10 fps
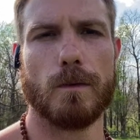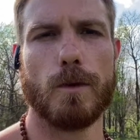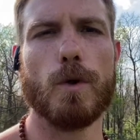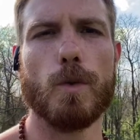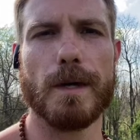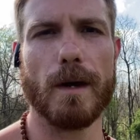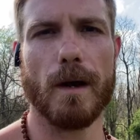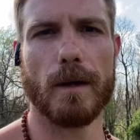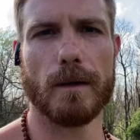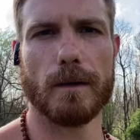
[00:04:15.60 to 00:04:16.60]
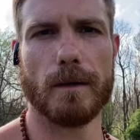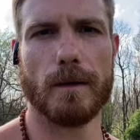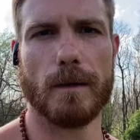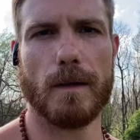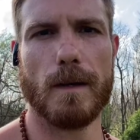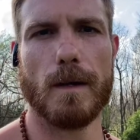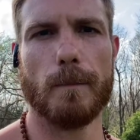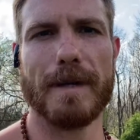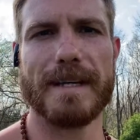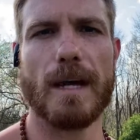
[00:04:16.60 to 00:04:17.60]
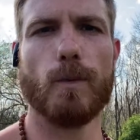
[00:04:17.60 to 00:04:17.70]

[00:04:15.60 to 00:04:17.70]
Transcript: who we are, but yet